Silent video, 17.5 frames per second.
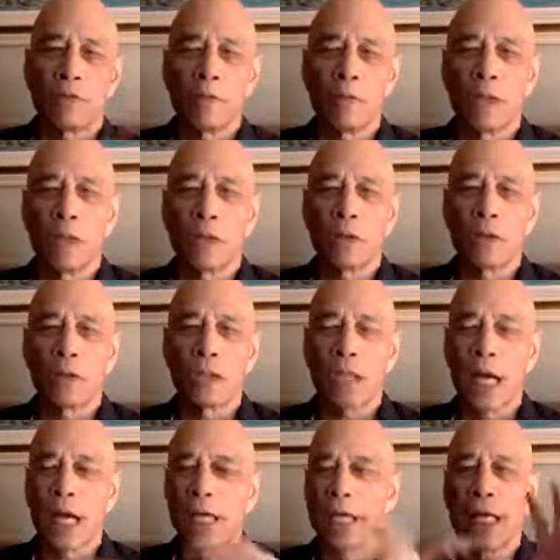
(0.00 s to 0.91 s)
from the other
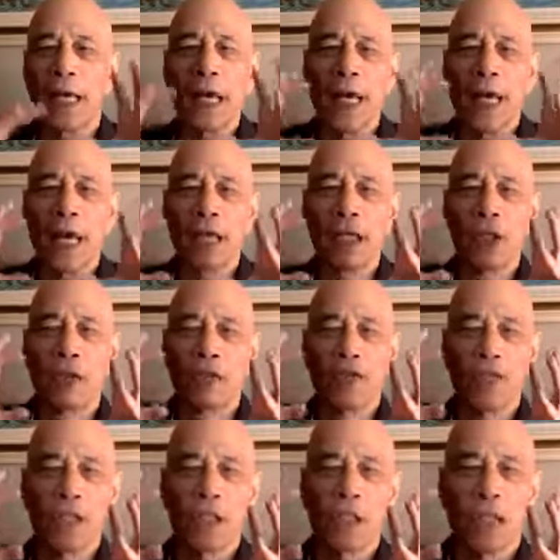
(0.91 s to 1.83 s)
side and
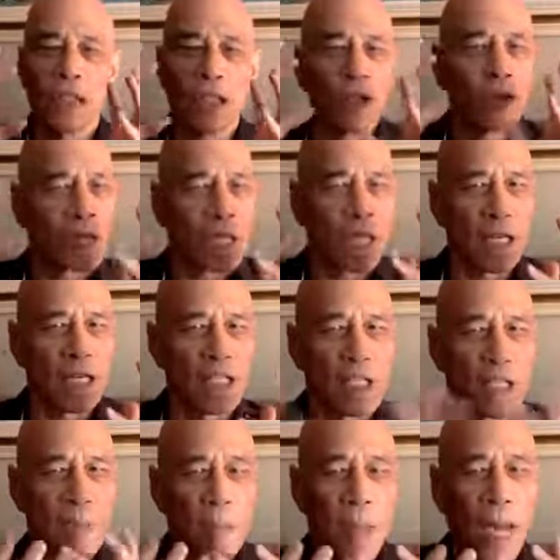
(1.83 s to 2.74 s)
you'll get a
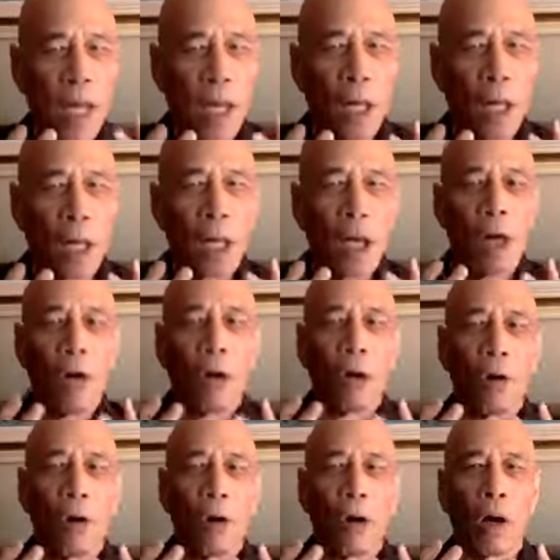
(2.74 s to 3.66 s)
smell
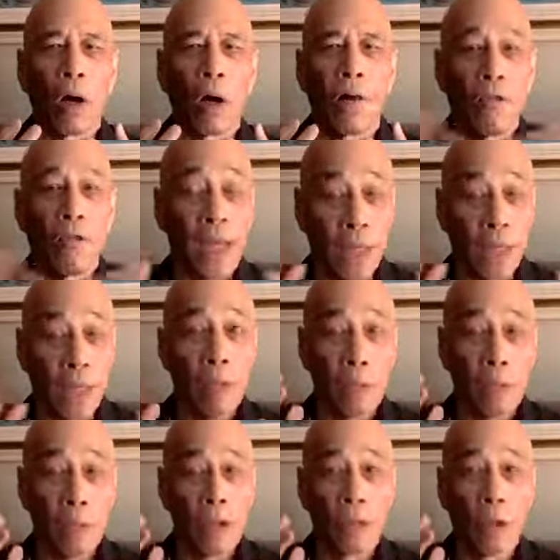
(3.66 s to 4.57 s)
of them,
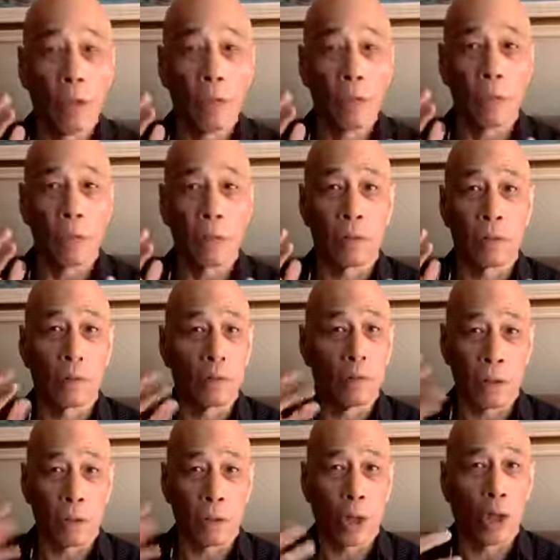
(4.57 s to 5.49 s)
you know,
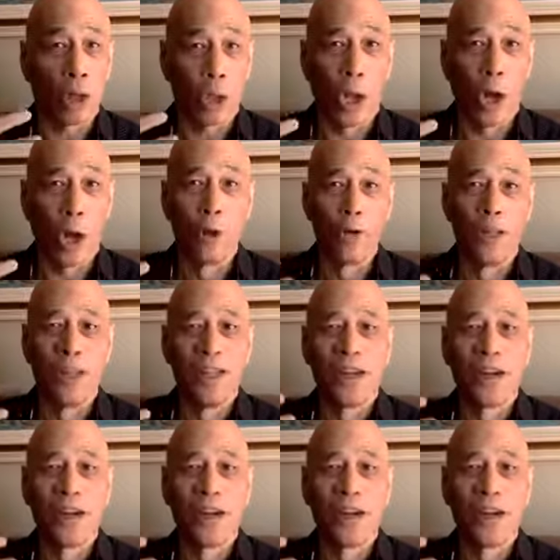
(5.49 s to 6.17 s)
their cologne,